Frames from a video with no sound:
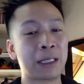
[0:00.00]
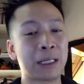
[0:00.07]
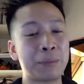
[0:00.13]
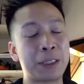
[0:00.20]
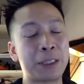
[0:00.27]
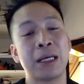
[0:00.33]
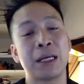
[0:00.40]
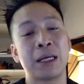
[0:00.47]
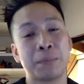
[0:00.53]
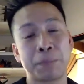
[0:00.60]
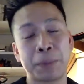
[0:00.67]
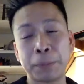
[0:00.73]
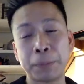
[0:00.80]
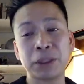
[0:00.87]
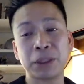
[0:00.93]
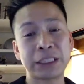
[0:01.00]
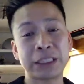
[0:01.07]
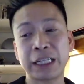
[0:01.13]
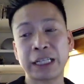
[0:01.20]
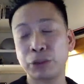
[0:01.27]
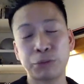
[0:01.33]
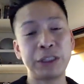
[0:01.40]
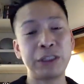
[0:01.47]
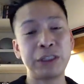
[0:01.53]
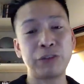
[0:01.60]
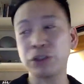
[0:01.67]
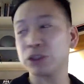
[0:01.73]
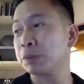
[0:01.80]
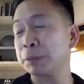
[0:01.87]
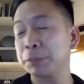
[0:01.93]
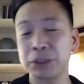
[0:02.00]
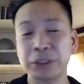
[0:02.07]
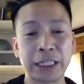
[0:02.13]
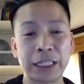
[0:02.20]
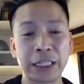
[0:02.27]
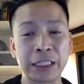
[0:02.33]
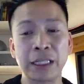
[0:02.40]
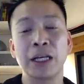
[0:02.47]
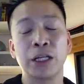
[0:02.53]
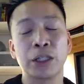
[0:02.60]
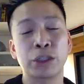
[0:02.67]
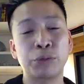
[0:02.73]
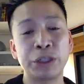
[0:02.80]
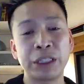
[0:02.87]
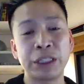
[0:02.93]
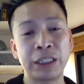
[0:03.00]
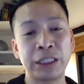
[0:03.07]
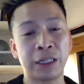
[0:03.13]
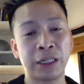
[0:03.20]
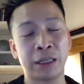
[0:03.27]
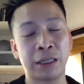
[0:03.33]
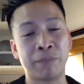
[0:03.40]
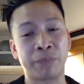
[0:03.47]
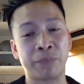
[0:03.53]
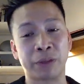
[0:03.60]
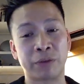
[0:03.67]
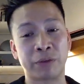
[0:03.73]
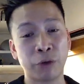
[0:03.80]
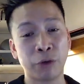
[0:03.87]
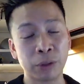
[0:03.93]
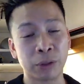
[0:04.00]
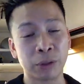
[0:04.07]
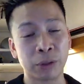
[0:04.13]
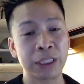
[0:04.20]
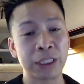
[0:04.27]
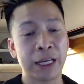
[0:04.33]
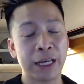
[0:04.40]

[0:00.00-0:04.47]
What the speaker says: Like, I mean, people are taking 3D videos, people are taking 3D photos,